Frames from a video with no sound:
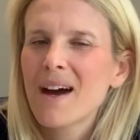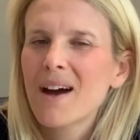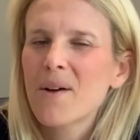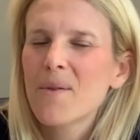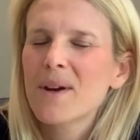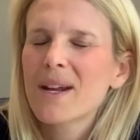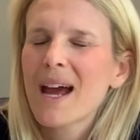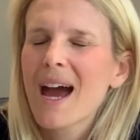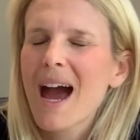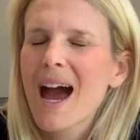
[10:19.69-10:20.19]
I
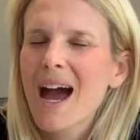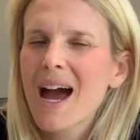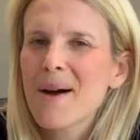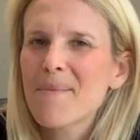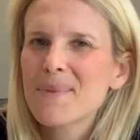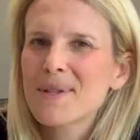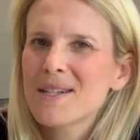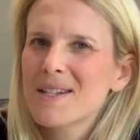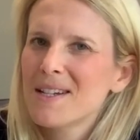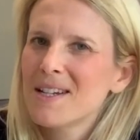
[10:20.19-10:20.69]
would
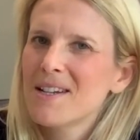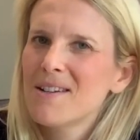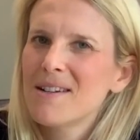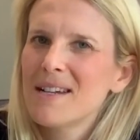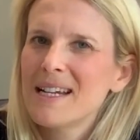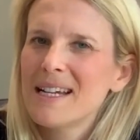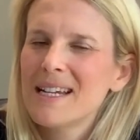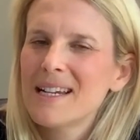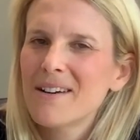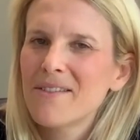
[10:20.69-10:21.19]

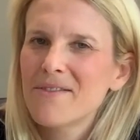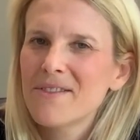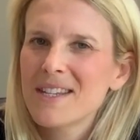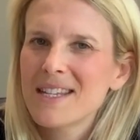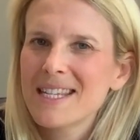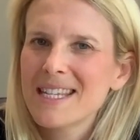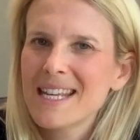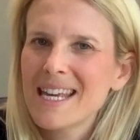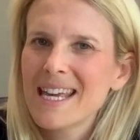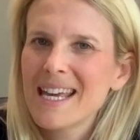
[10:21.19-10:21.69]
absolutely love to
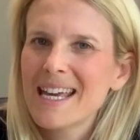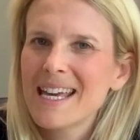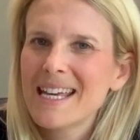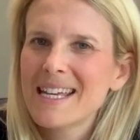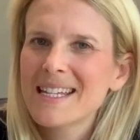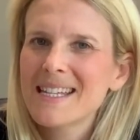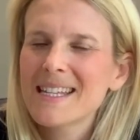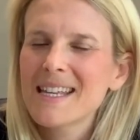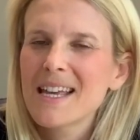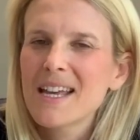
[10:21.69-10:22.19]
see
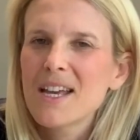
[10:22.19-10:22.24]
it.